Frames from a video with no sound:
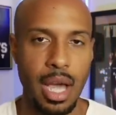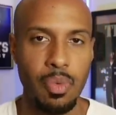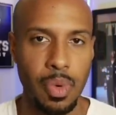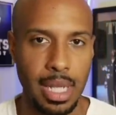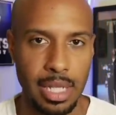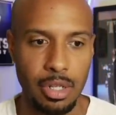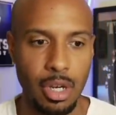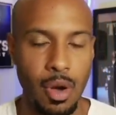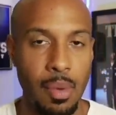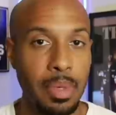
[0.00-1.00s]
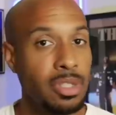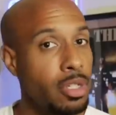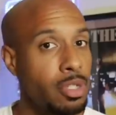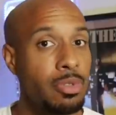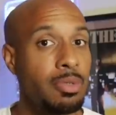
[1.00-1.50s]
I want to let you know I'm going to
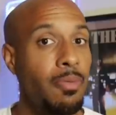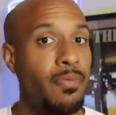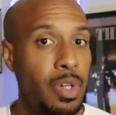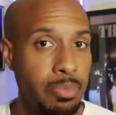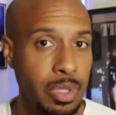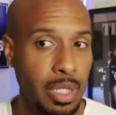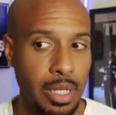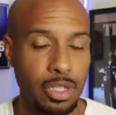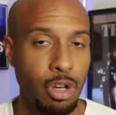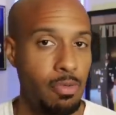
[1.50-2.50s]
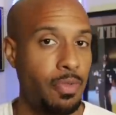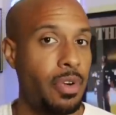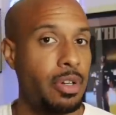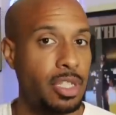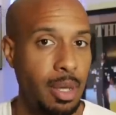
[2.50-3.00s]
start doing some film studies over for
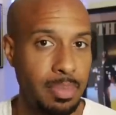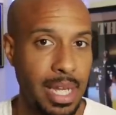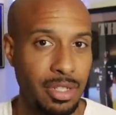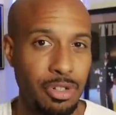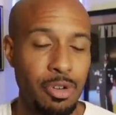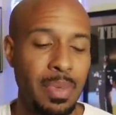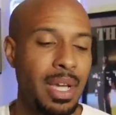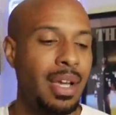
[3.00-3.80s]
our subtext group.